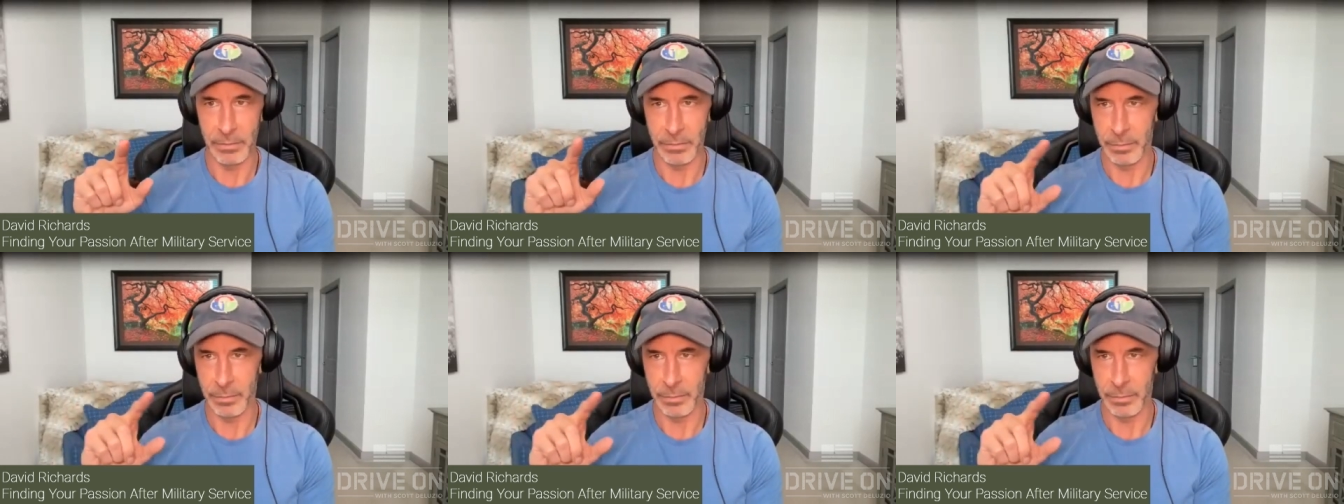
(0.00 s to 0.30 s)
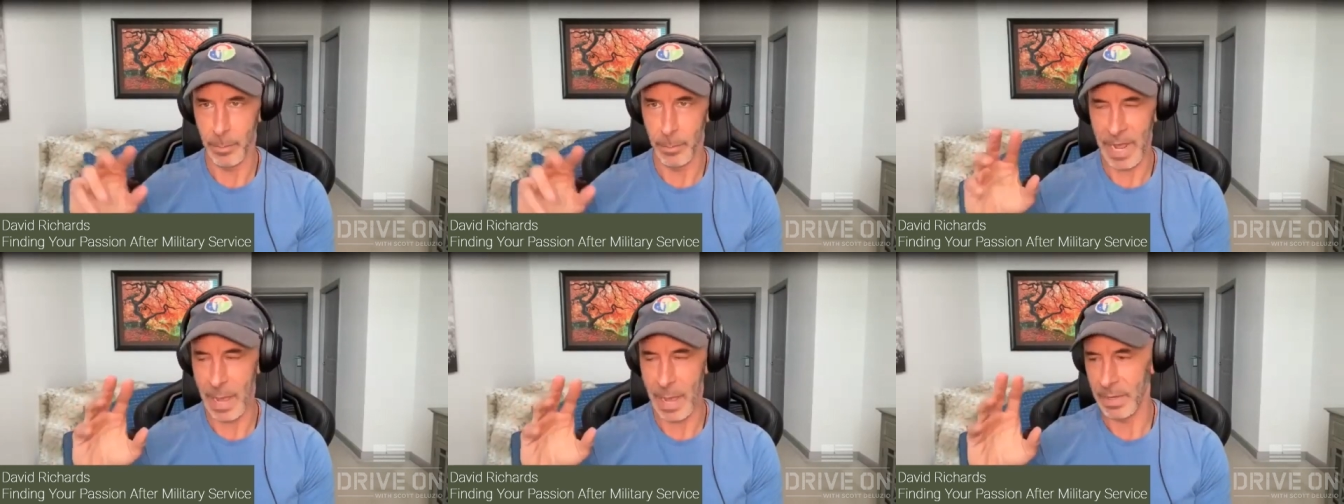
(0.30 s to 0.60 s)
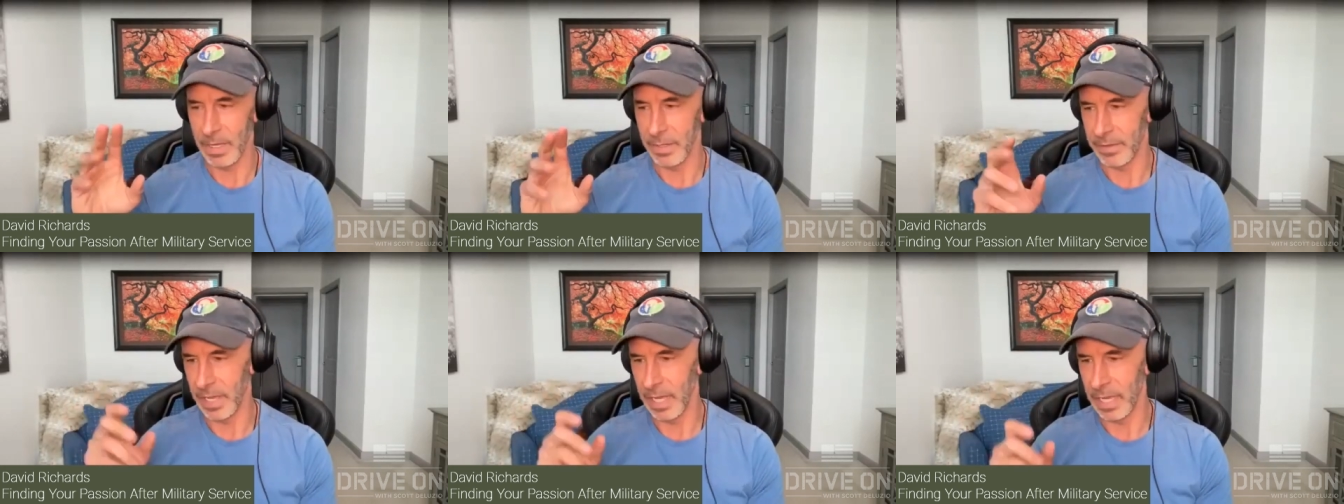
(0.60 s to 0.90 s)
your
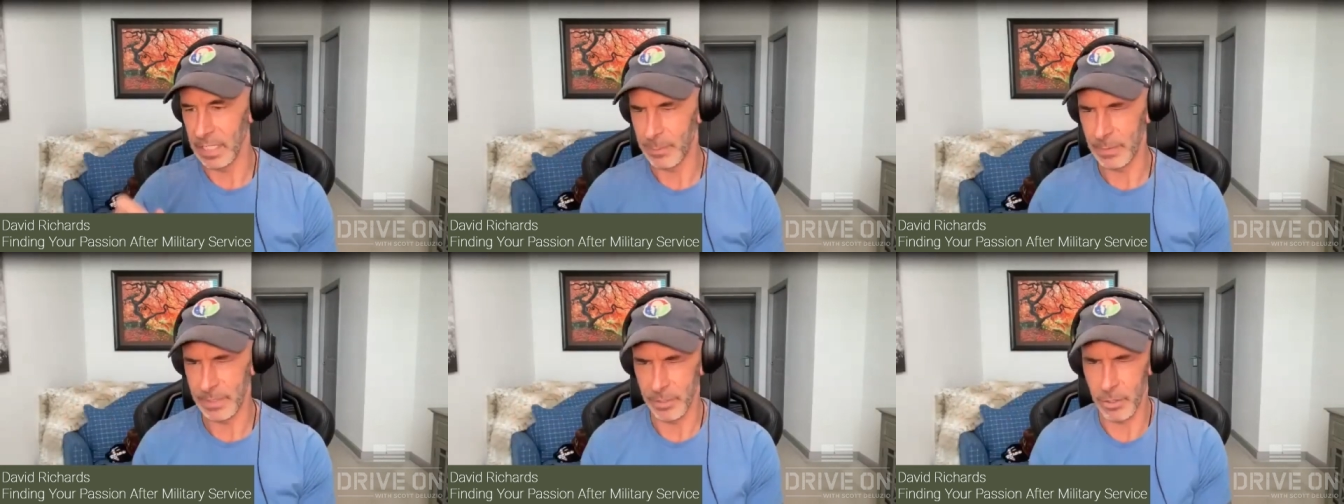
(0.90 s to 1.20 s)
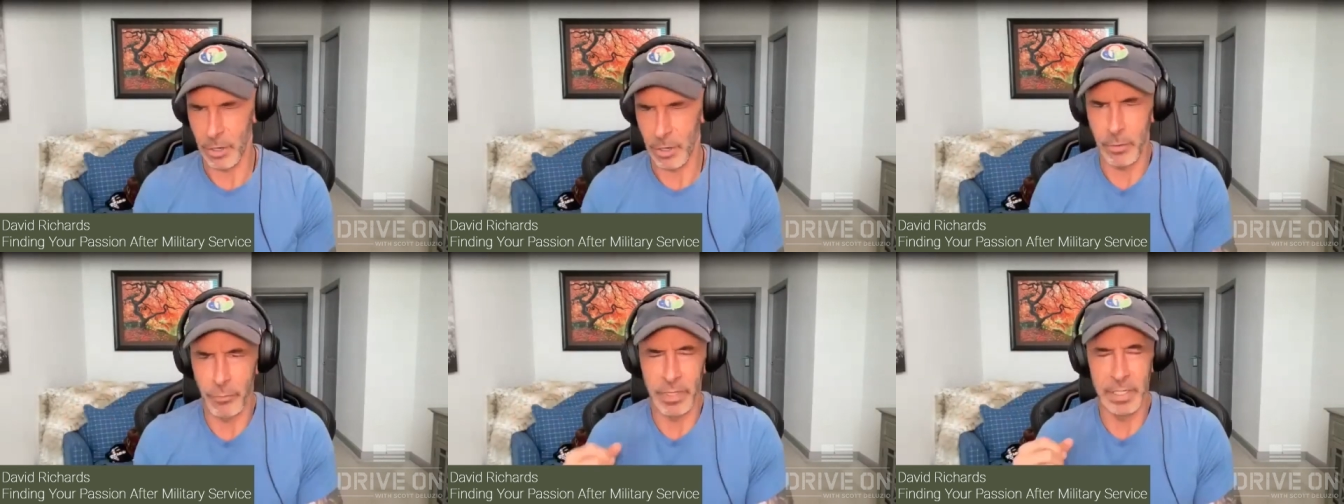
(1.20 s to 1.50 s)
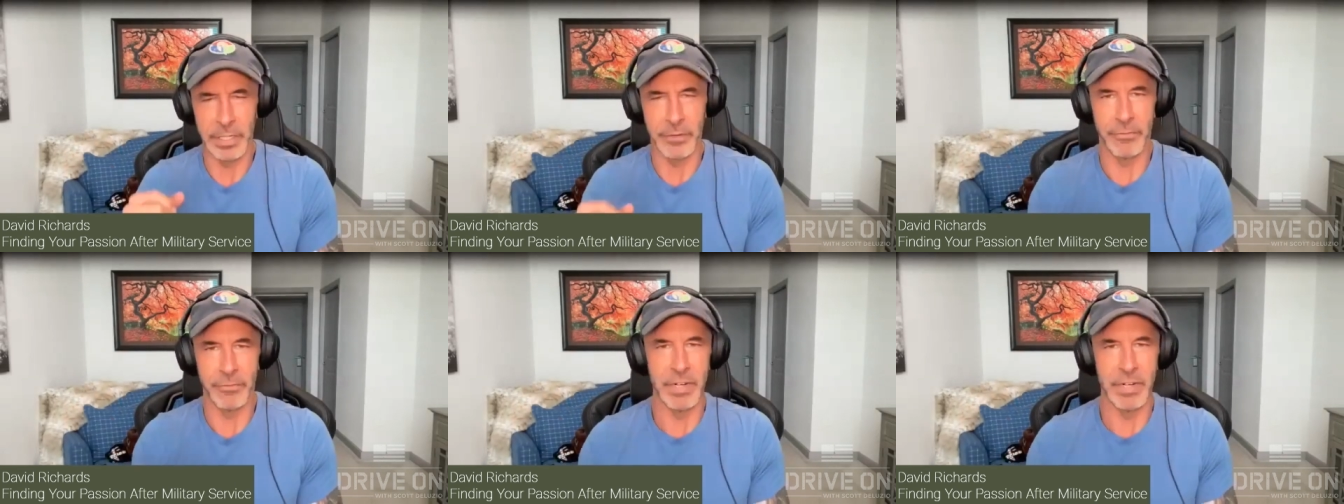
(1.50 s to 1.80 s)
Batman things, but they're all
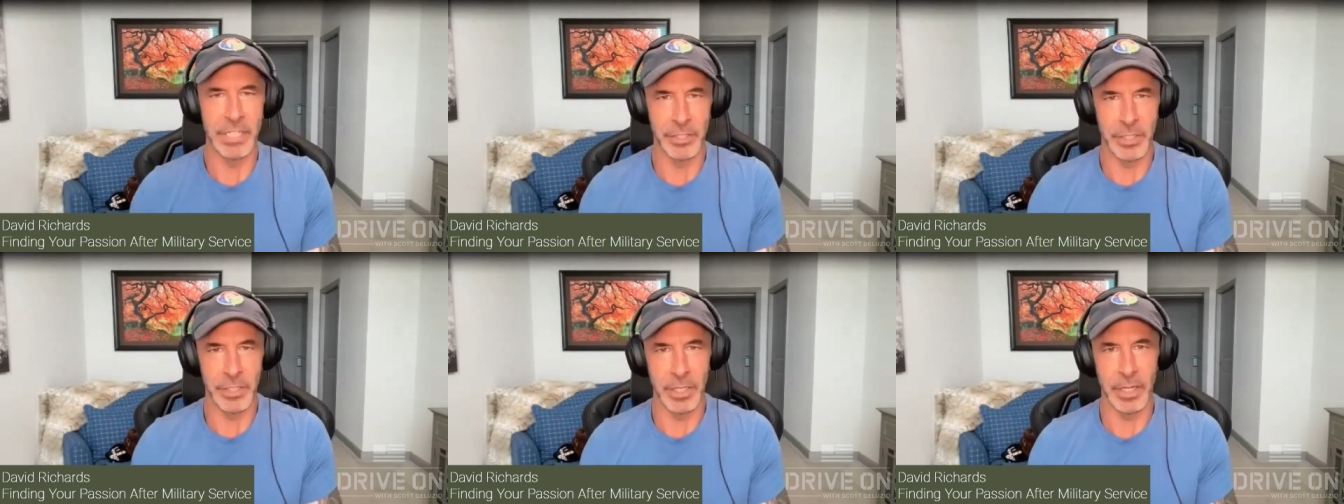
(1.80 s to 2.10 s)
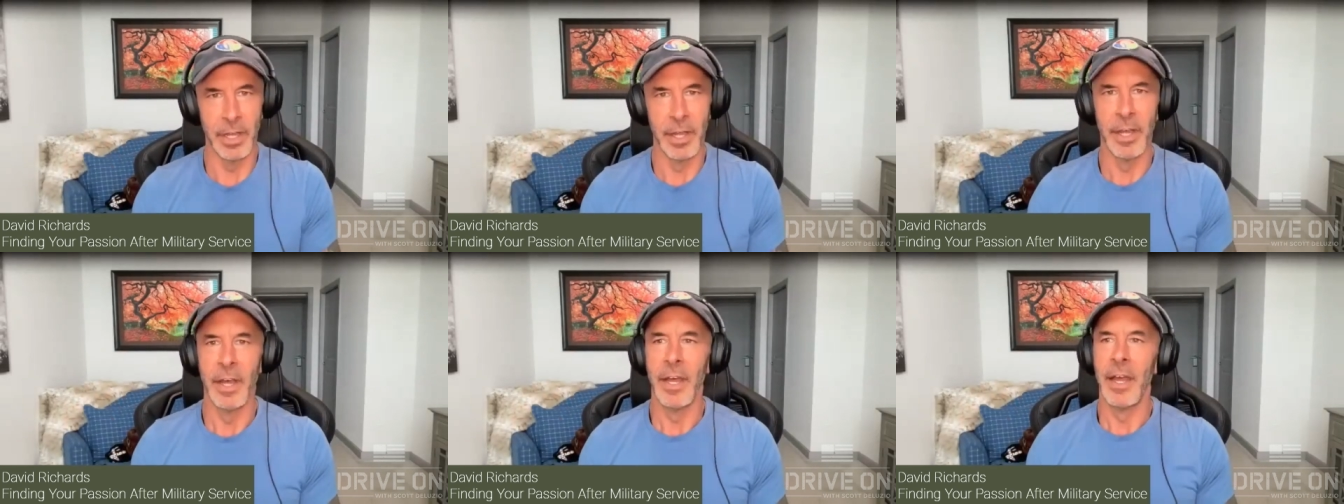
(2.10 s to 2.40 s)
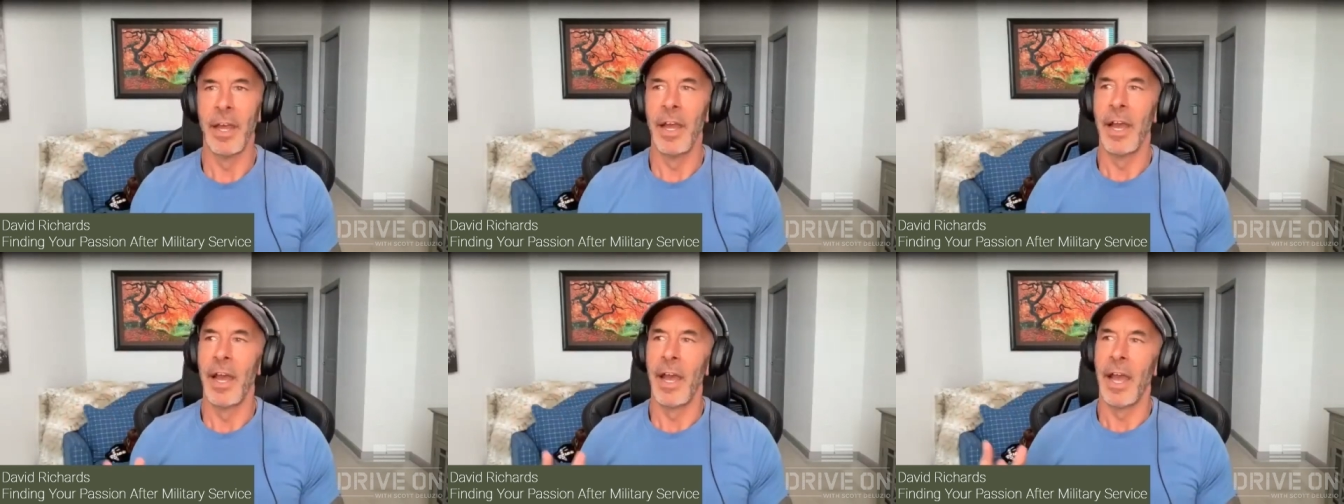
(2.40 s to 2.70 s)
really rigid.
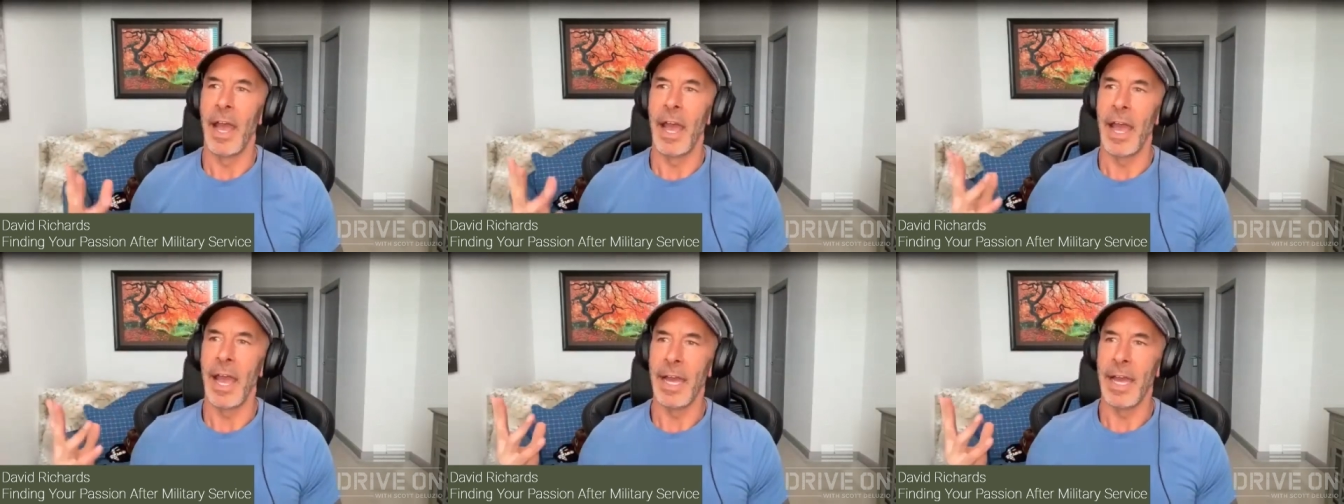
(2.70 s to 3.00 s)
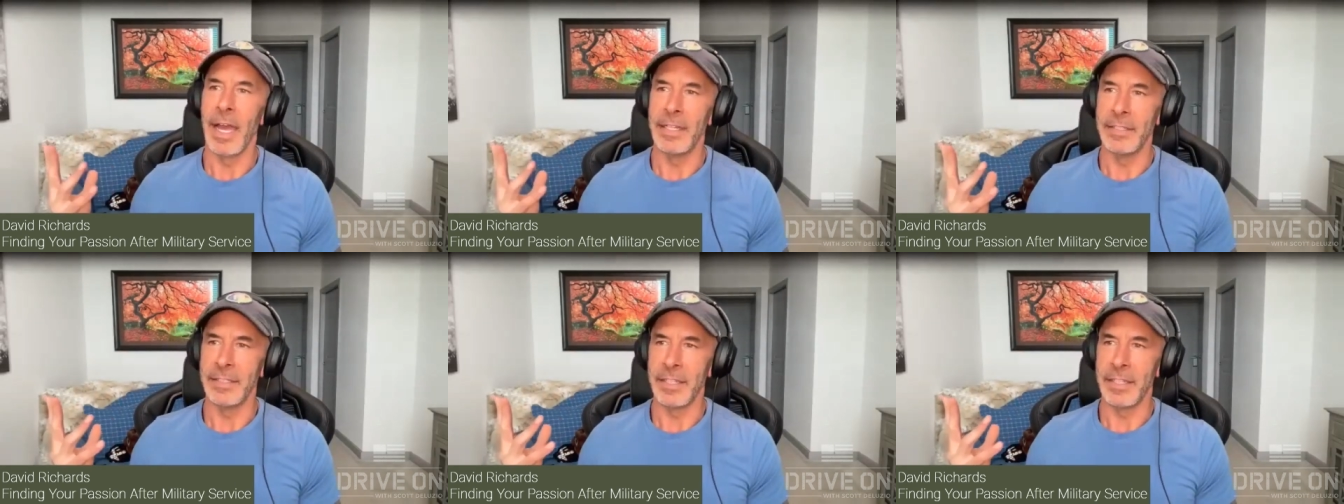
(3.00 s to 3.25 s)
And